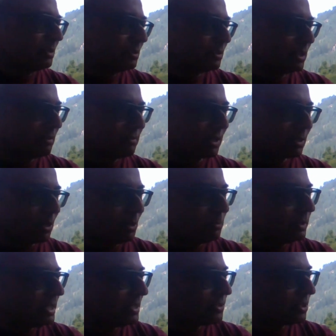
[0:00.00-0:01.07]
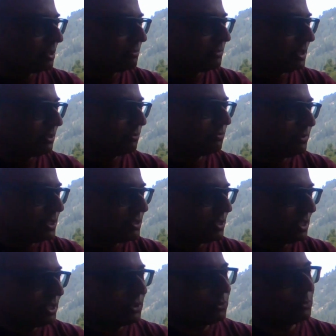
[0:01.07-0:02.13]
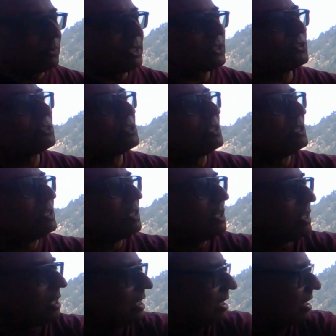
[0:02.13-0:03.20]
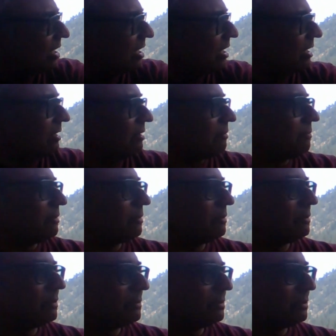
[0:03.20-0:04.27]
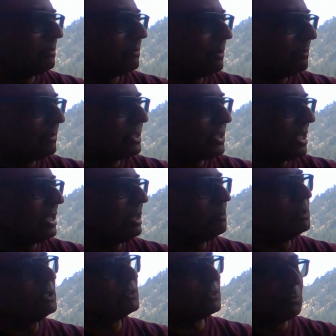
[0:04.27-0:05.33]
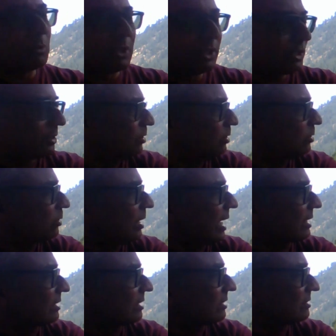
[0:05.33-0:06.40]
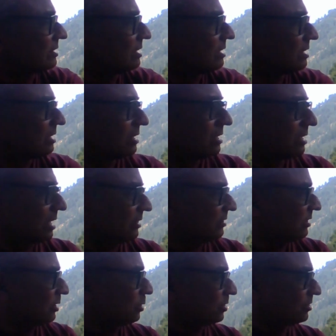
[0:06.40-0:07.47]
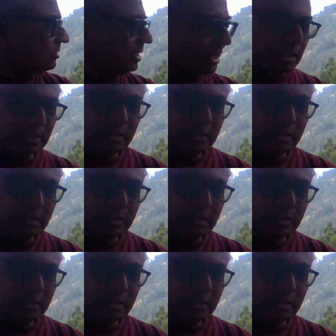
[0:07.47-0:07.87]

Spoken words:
you have a combination of these features uh, which enables the molecule to act as a good drug.